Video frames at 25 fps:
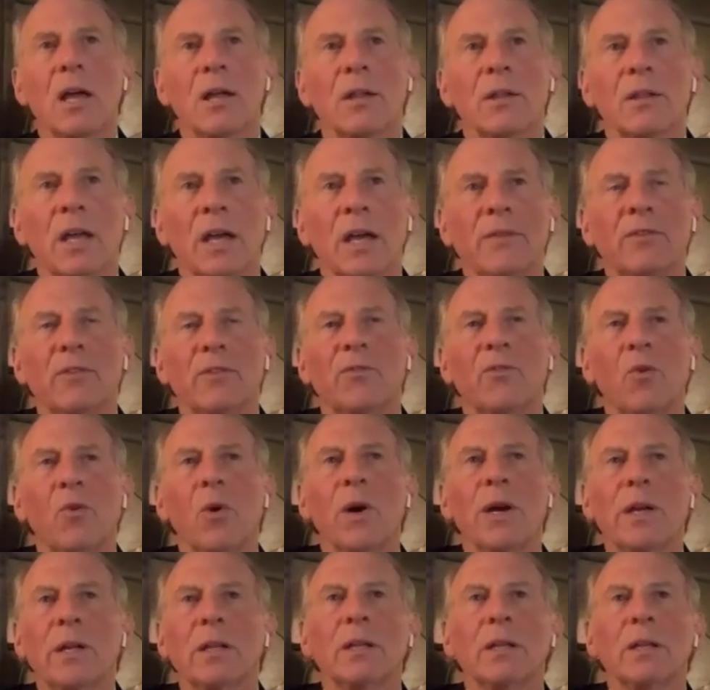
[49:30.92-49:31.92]
they've
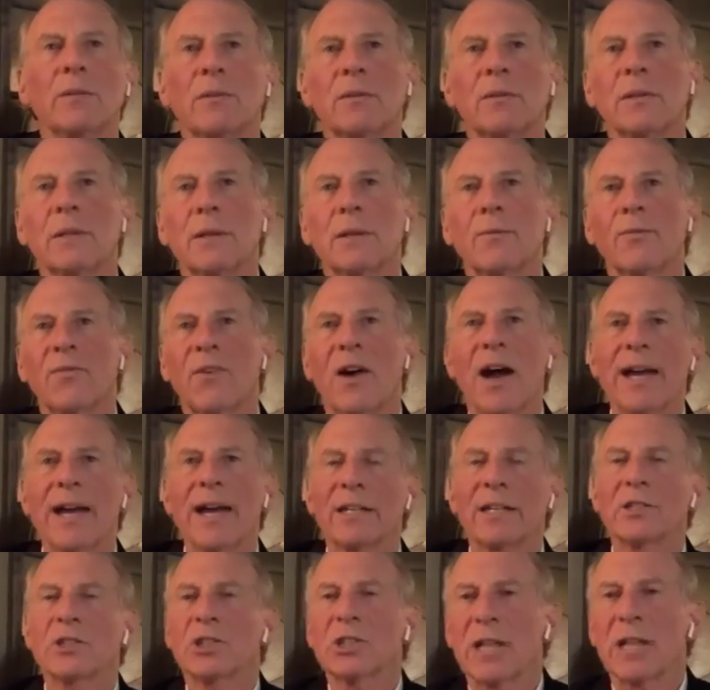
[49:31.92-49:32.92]
avoided
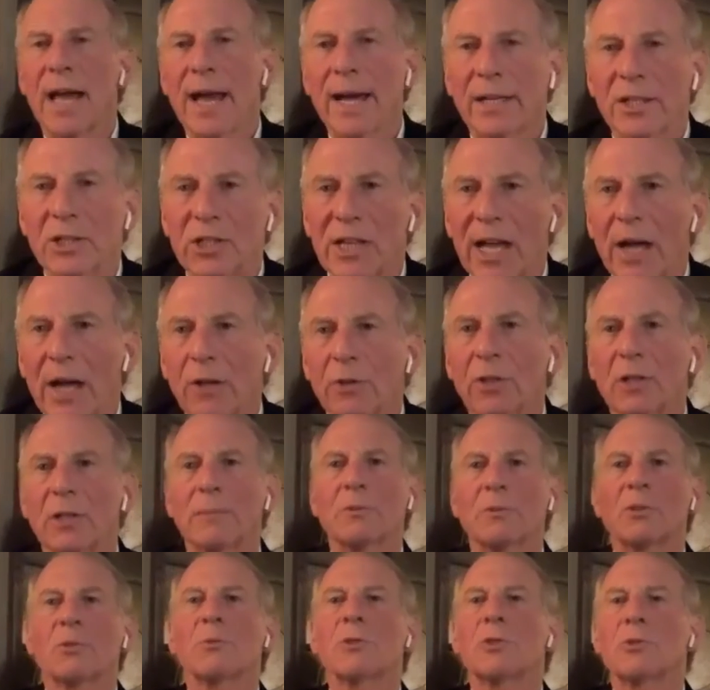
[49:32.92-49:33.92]
final status
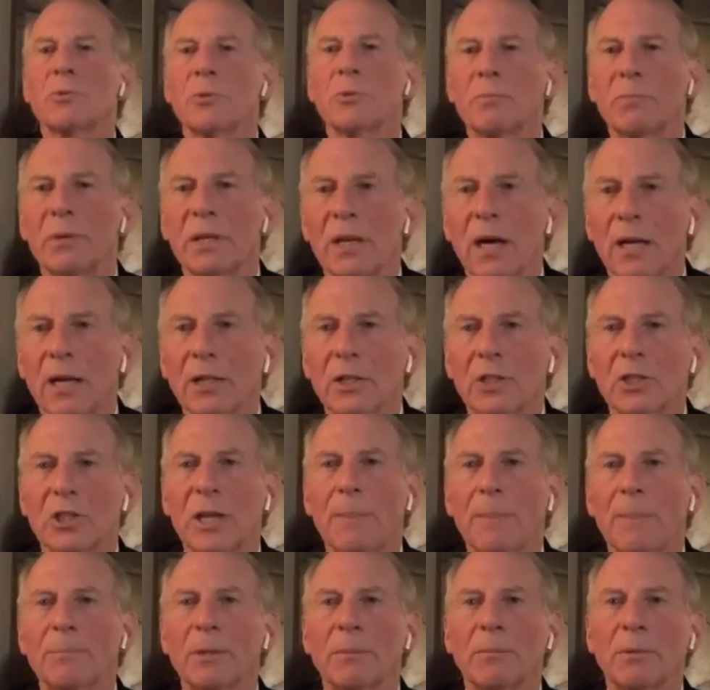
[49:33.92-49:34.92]
outcomes which would be
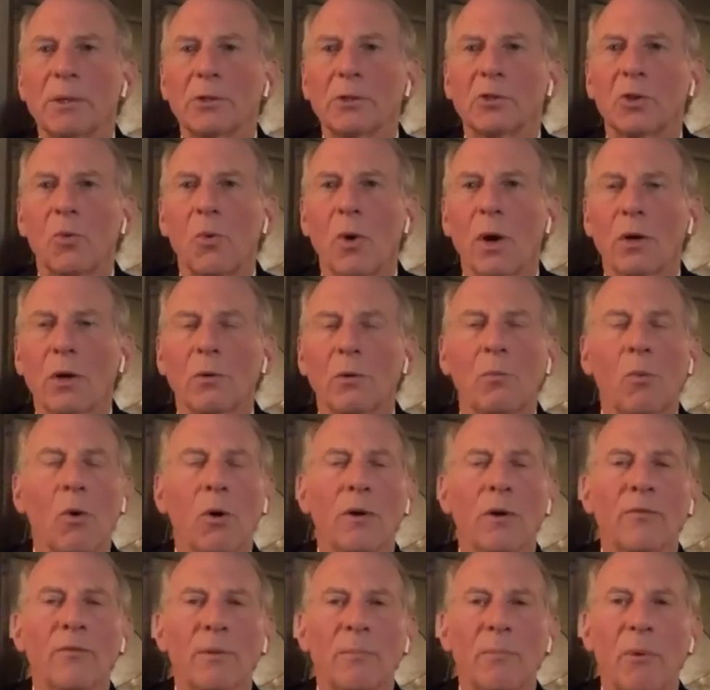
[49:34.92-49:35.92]
unacceptable to one or
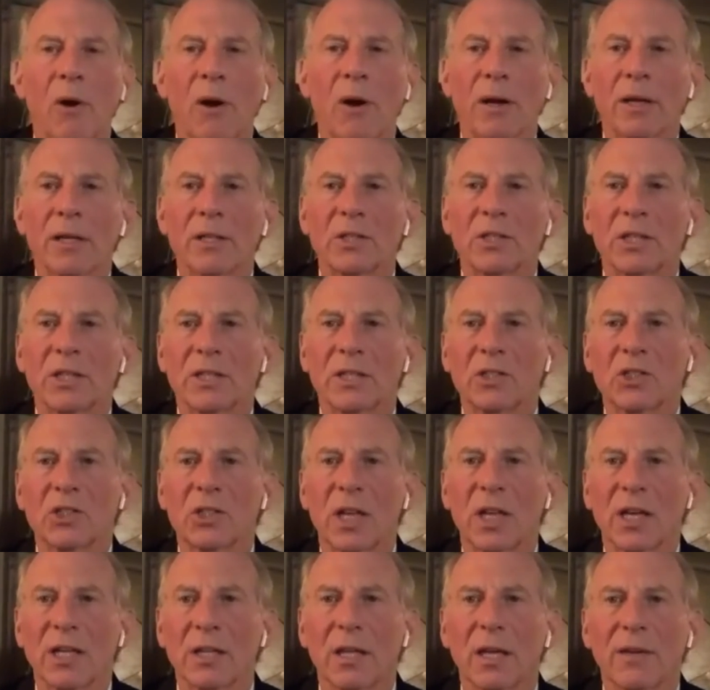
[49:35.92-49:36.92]
more of the parties. And
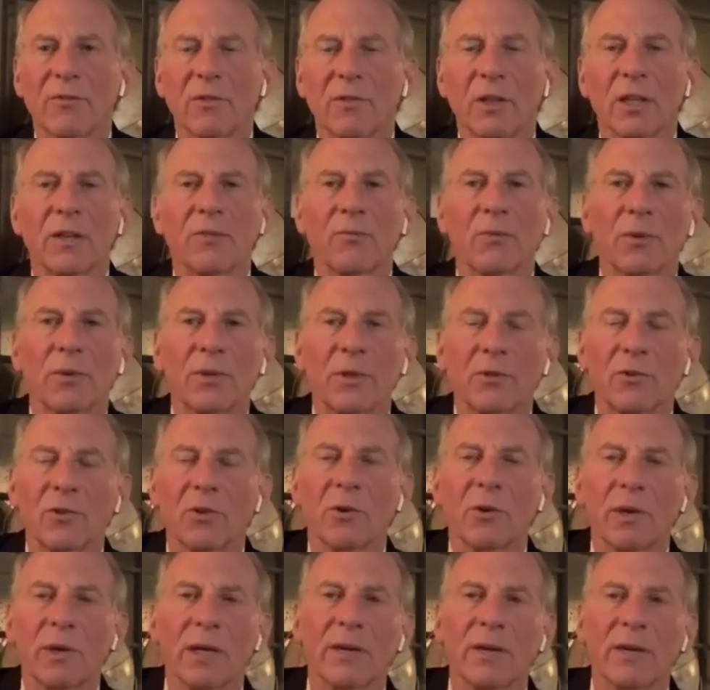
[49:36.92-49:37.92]
instead, they've lived with a
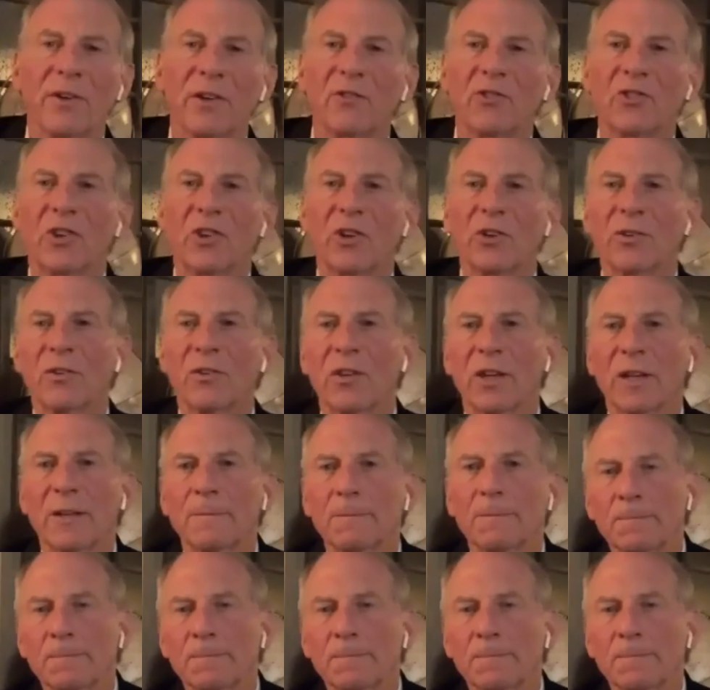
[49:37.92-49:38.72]
degree of uncertainty.